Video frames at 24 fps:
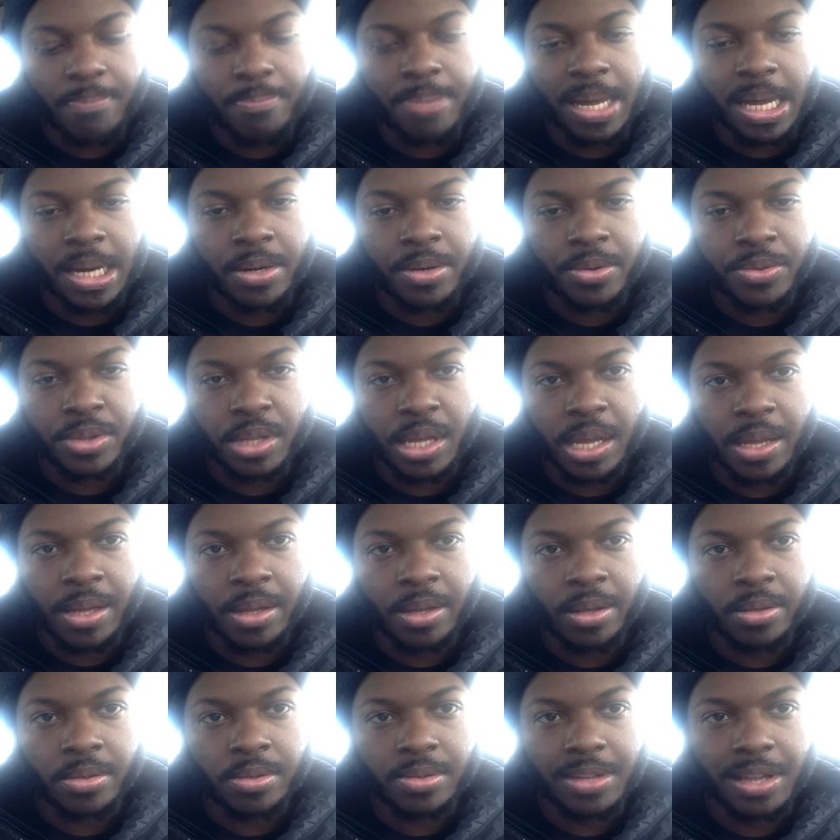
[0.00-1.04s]
better
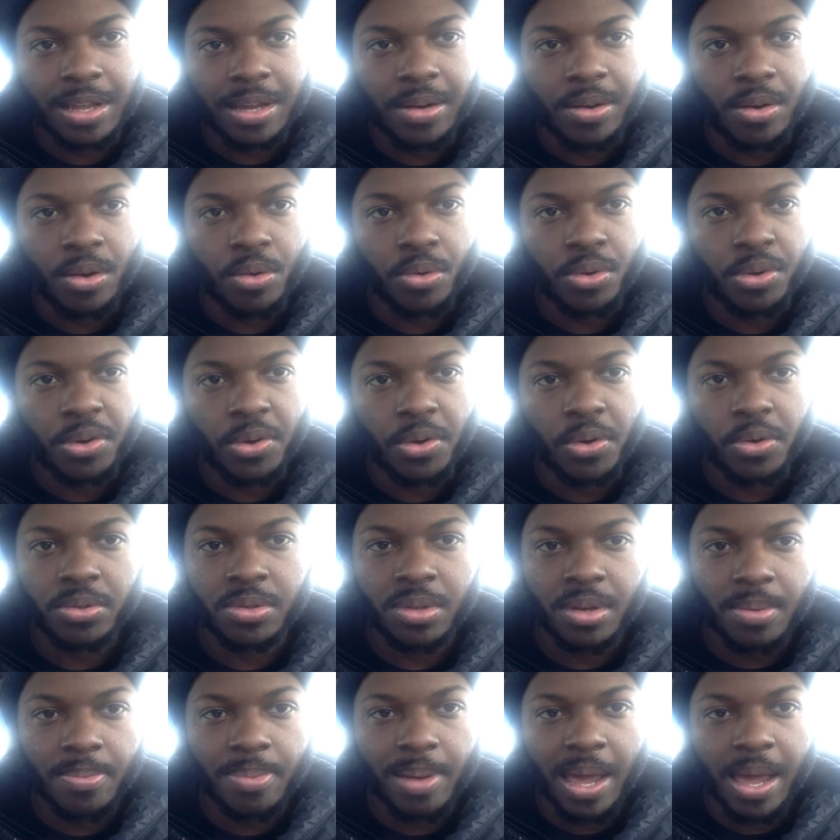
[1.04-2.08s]
things than holding on
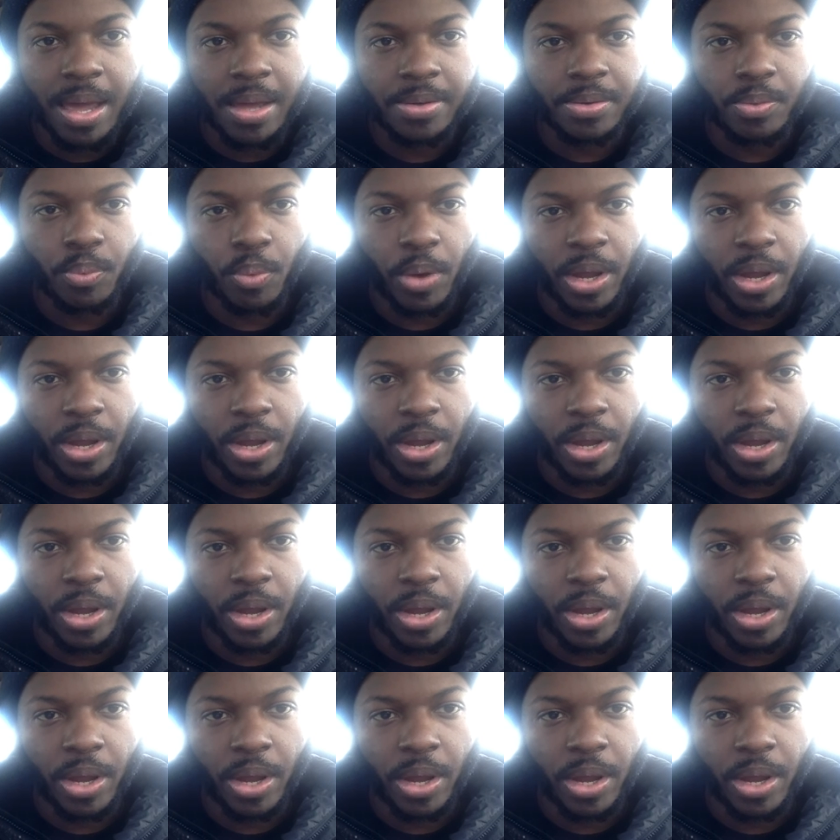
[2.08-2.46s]
to the past,